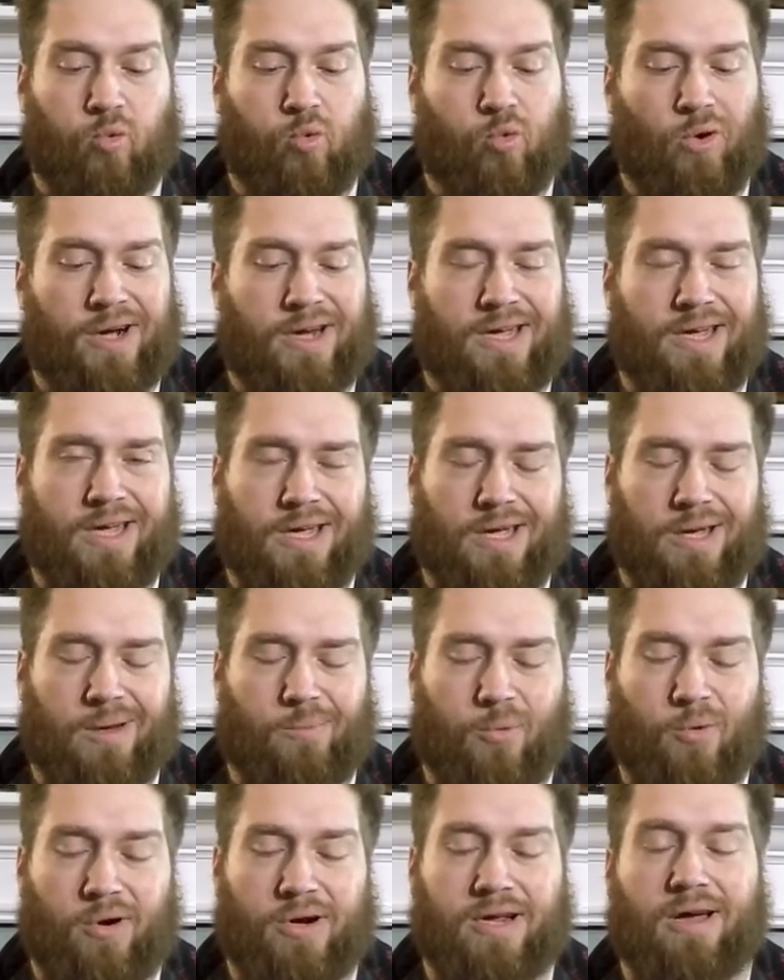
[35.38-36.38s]

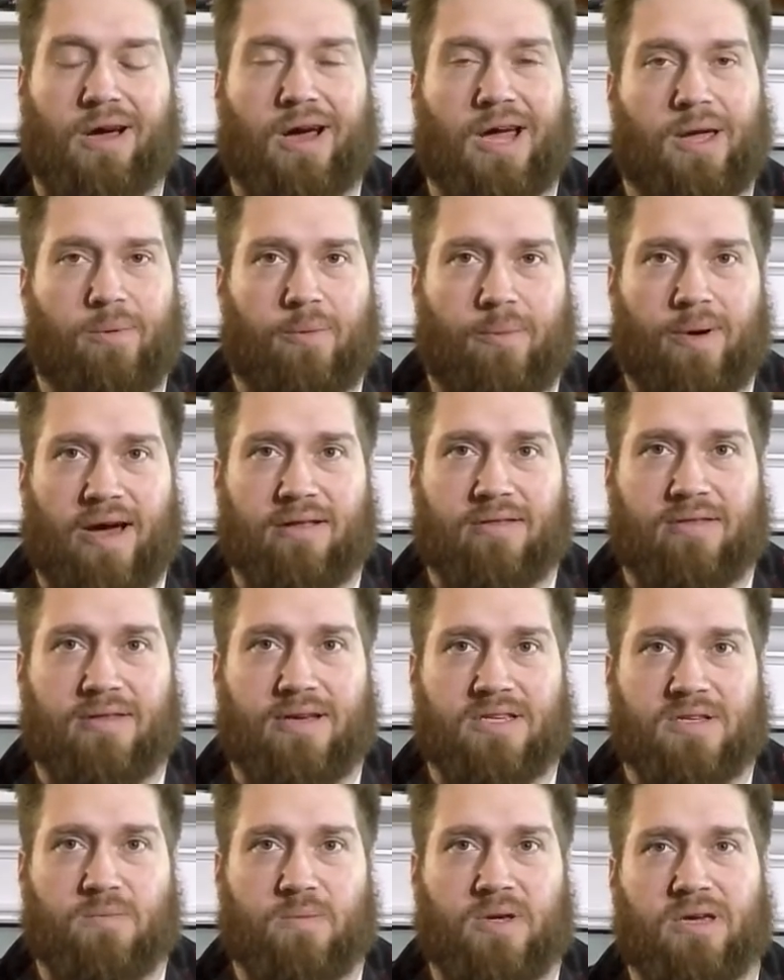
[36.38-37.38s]
pretty hype about
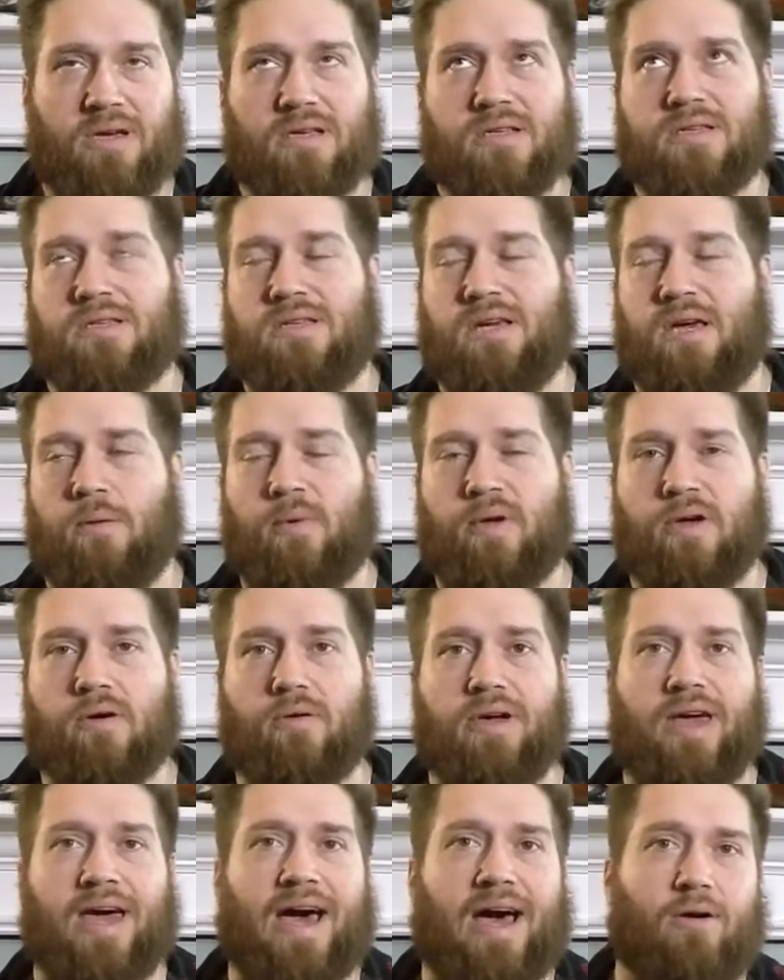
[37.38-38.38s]
this because
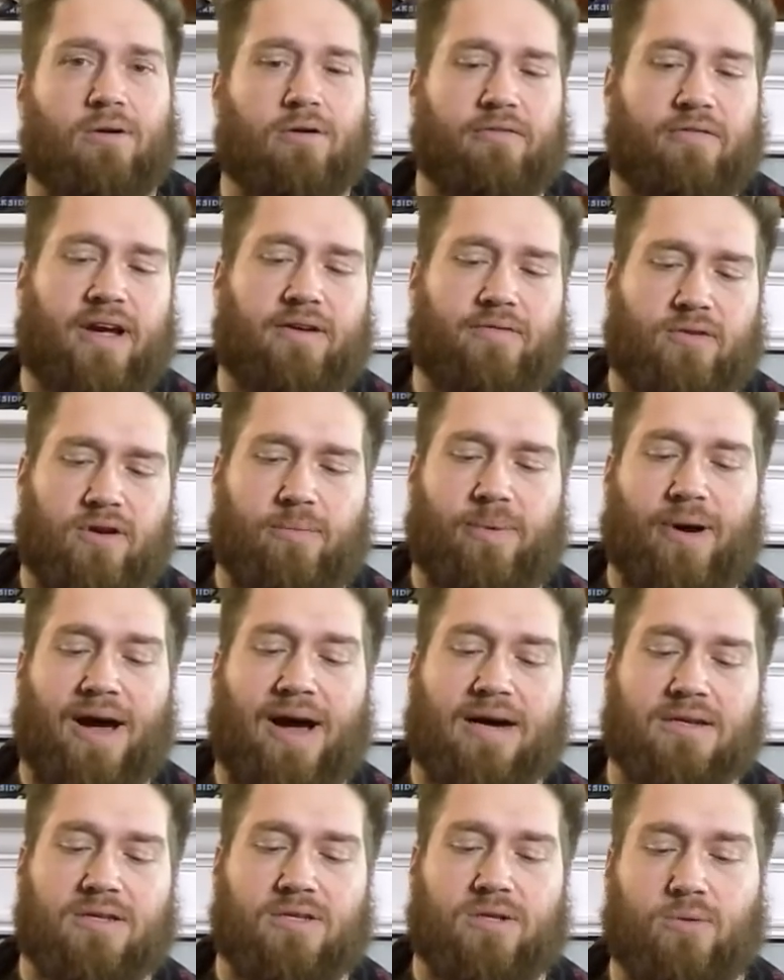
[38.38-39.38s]
typically out of every
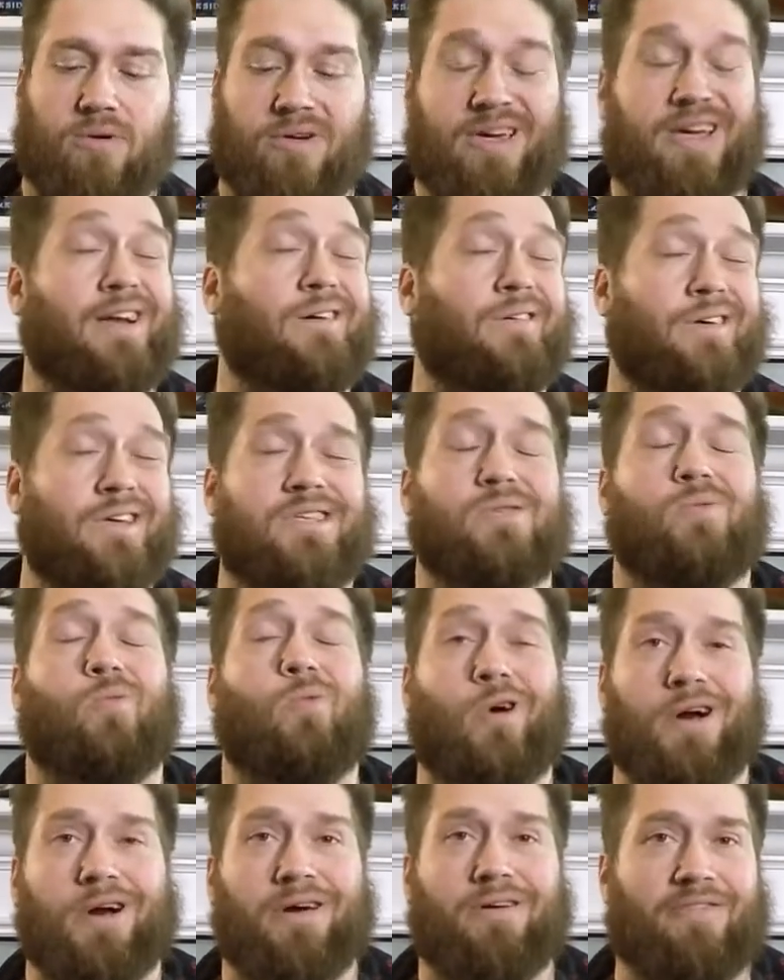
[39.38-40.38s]
box you will get at least
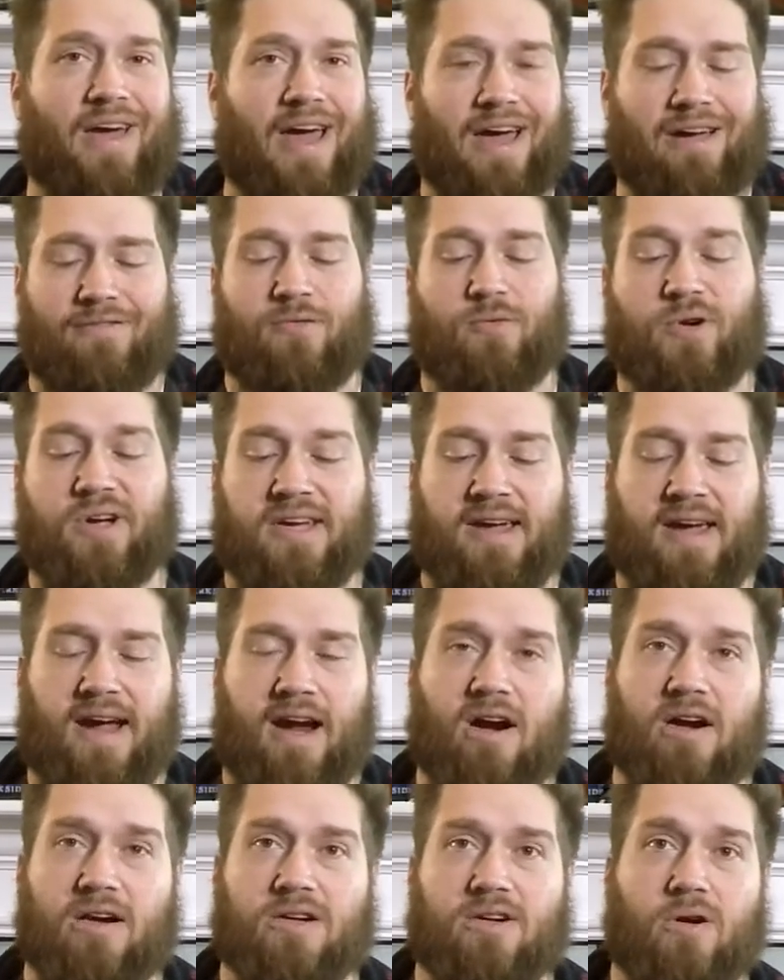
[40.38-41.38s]
one of every
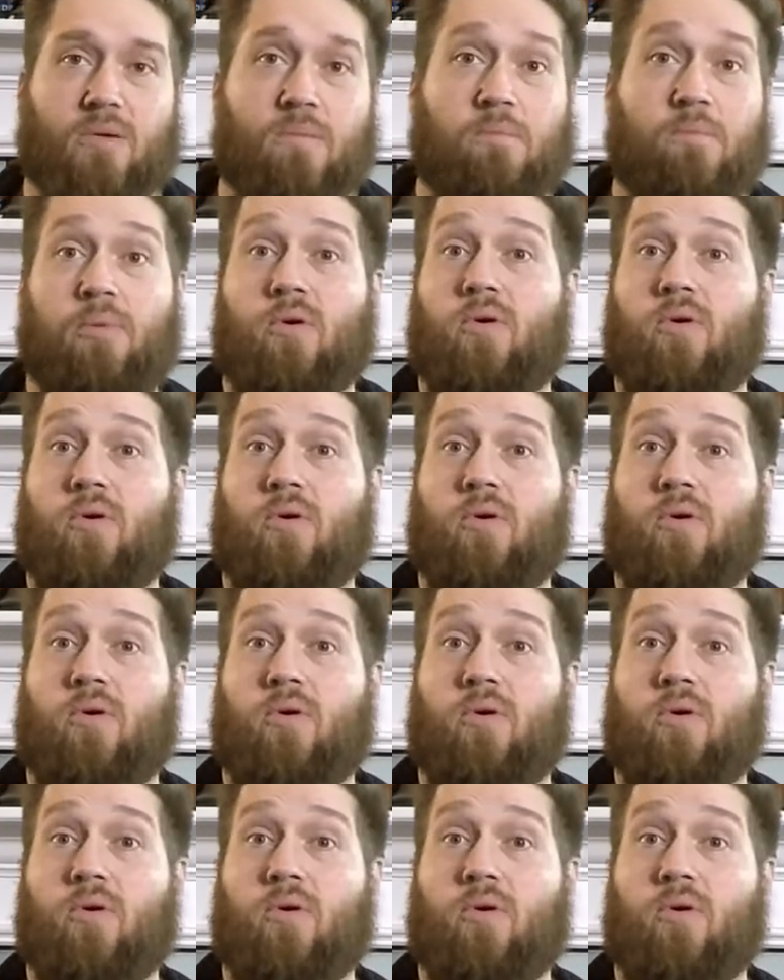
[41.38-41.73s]
character.